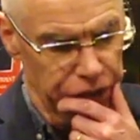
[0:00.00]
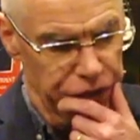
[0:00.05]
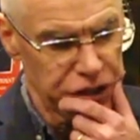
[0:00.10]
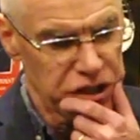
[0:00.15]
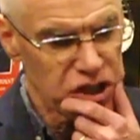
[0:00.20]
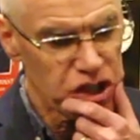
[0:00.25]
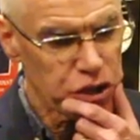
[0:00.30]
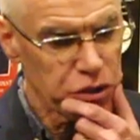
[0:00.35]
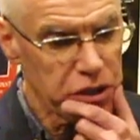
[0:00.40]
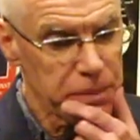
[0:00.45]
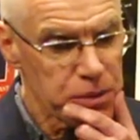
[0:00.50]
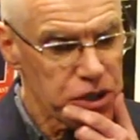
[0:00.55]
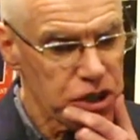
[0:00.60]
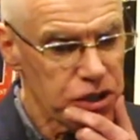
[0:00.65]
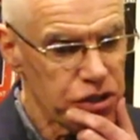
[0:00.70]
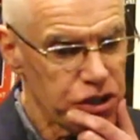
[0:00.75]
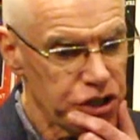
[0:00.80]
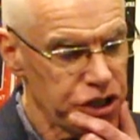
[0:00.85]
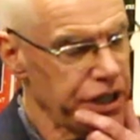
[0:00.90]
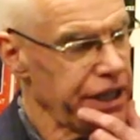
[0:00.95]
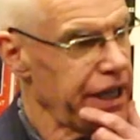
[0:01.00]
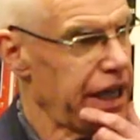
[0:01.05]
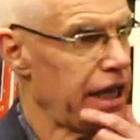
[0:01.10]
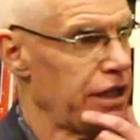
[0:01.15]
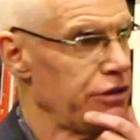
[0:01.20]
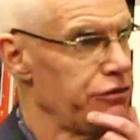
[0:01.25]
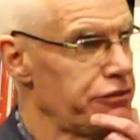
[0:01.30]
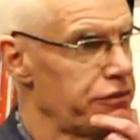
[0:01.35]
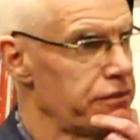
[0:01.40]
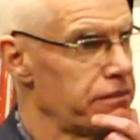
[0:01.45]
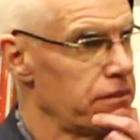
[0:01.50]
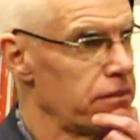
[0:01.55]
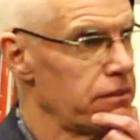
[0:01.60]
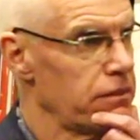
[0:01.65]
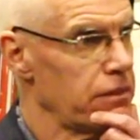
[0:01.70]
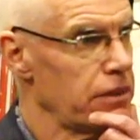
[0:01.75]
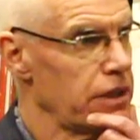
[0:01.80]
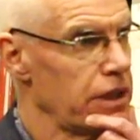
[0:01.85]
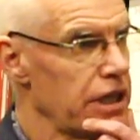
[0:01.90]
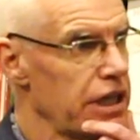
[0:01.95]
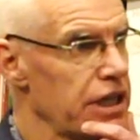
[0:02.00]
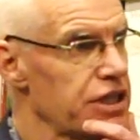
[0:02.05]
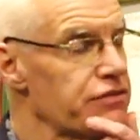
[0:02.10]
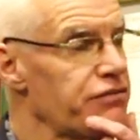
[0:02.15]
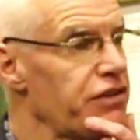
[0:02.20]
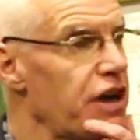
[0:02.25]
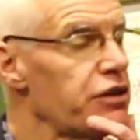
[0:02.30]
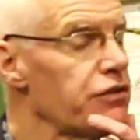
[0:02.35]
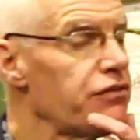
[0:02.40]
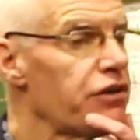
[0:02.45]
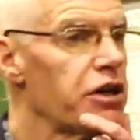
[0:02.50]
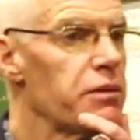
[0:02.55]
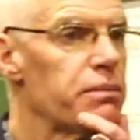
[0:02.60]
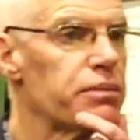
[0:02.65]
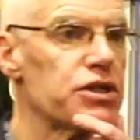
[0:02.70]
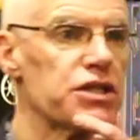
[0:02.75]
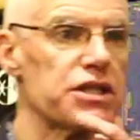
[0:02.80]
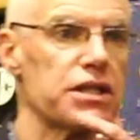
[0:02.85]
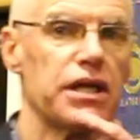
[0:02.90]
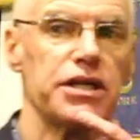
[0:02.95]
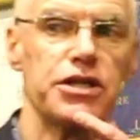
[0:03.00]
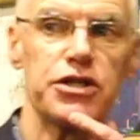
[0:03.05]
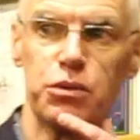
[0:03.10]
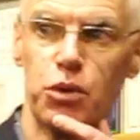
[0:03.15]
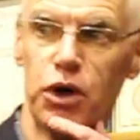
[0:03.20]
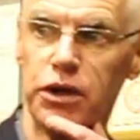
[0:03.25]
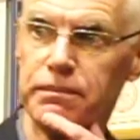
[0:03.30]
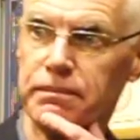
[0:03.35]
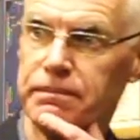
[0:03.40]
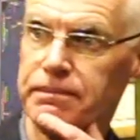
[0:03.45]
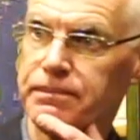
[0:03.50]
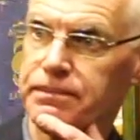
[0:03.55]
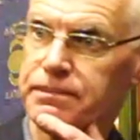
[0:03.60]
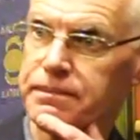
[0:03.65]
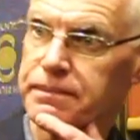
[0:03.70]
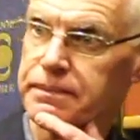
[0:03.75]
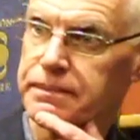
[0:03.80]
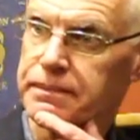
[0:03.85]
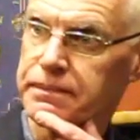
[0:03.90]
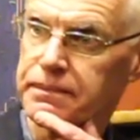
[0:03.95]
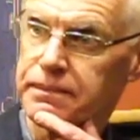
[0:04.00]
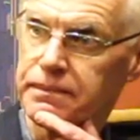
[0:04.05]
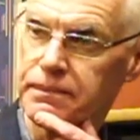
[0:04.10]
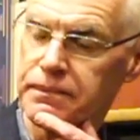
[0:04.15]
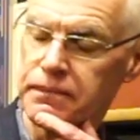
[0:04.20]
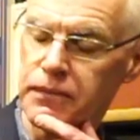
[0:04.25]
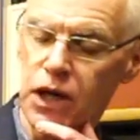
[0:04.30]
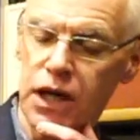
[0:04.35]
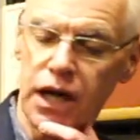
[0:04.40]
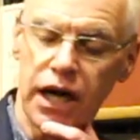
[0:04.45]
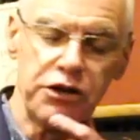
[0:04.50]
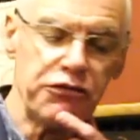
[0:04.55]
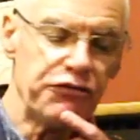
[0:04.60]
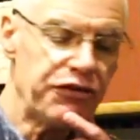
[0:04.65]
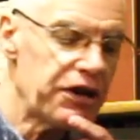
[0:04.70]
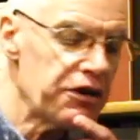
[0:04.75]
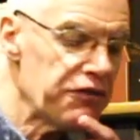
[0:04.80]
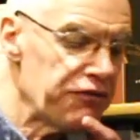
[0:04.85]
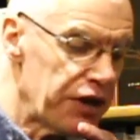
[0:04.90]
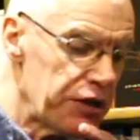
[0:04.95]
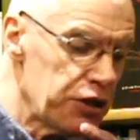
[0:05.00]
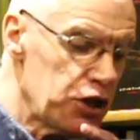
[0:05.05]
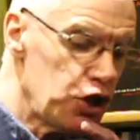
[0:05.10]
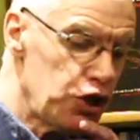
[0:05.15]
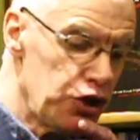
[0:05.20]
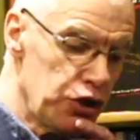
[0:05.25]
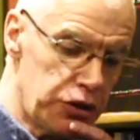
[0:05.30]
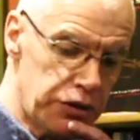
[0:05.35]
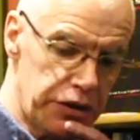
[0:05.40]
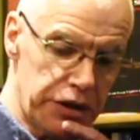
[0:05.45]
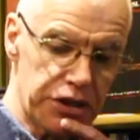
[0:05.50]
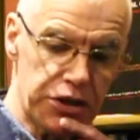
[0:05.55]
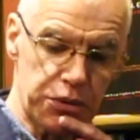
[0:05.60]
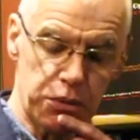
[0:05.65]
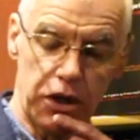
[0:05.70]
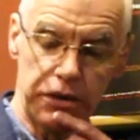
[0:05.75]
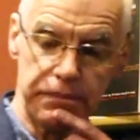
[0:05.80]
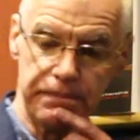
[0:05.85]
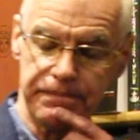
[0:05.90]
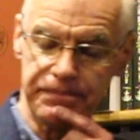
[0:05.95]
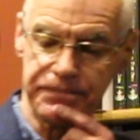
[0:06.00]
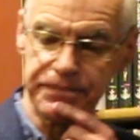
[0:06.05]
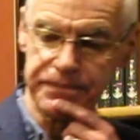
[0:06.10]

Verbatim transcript: The description she gave is a very, very precise one and a very, very curious one.